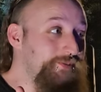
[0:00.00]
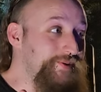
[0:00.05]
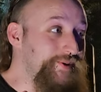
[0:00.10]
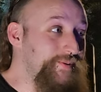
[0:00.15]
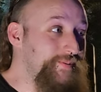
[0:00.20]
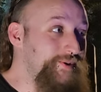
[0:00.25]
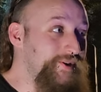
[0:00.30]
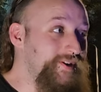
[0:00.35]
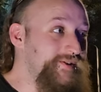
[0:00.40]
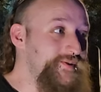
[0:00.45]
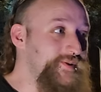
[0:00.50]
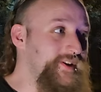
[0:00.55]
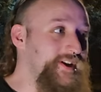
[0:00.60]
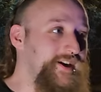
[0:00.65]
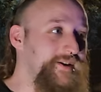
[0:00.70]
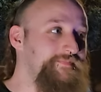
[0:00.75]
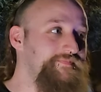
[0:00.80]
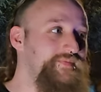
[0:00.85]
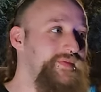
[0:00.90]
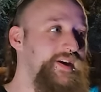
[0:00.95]
blueprints were
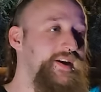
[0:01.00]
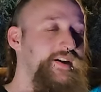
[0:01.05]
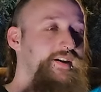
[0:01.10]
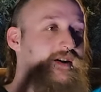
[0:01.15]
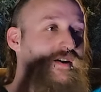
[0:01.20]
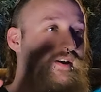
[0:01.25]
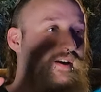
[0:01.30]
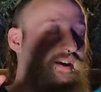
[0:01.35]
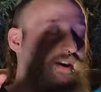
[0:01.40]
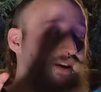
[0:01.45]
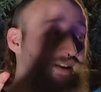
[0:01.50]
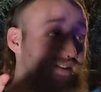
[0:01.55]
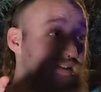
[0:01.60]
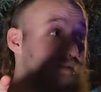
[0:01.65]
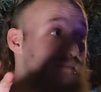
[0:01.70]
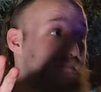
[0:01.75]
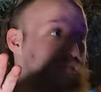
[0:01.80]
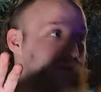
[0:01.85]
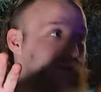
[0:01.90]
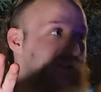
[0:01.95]
like, it's
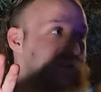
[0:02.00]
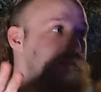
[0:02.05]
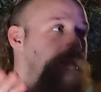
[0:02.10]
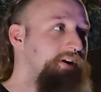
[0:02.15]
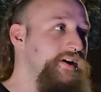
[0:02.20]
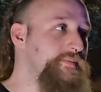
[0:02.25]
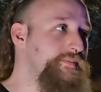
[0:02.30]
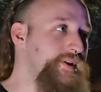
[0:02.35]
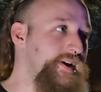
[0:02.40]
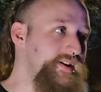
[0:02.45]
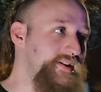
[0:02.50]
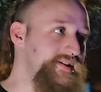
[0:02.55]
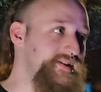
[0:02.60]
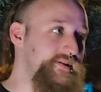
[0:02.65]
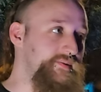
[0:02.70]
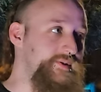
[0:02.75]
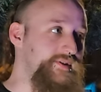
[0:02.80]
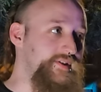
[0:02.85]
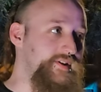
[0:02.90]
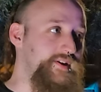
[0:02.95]
a it's a bigger plane than
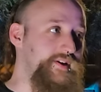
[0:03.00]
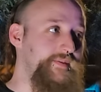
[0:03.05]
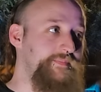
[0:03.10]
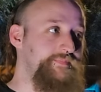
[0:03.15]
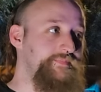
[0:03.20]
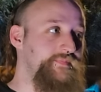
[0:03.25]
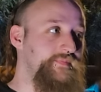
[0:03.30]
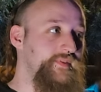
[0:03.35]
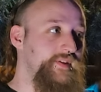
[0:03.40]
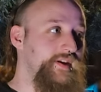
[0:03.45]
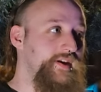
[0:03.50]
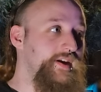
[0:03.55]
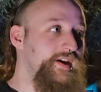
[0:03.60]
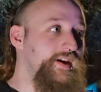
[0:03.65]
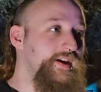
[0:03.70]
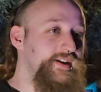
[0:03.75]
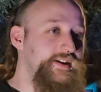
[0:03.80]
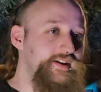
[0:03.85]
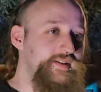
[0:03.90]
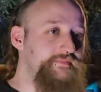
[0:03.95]
C-130.
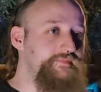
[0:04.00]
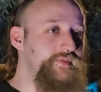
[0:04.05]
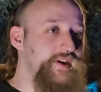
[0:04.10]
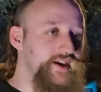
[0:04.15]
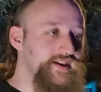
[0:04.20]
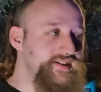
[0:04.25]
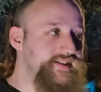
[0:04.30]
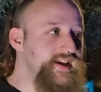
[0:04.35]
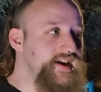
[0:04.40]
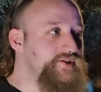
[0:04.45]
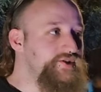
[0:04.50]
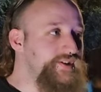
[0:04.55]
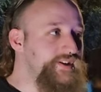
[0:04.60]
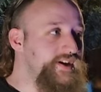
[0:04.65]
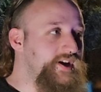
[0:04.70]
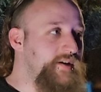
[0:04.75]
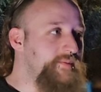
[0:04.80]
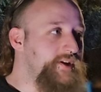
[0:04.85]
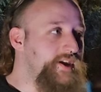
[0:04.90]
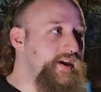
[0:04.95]
Essentially,
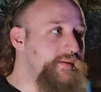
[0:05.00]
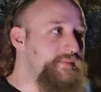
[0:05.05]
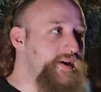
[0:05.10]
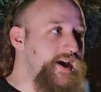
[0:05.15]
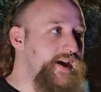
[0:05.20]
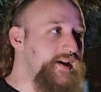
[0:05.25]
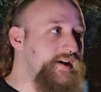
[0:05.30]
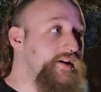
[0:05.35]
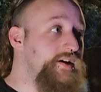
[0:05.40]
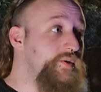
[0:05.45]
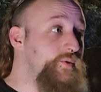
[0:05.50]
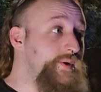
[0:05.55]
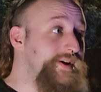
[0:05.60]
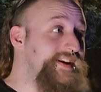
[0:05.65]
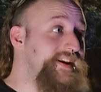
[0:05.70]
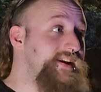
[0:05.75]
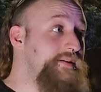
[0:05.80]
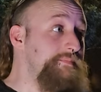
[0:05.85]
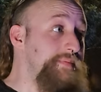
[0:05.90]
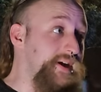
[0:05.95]
government came back. We
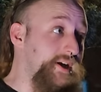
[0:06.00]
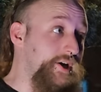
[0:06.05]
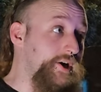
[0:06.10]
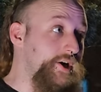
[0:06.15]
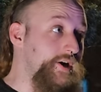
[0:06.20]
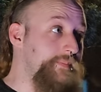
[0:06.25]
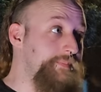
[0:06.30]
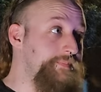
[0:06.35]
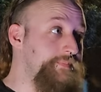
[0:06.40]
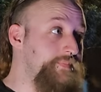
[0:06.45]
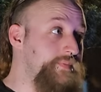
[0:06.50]
need bigger.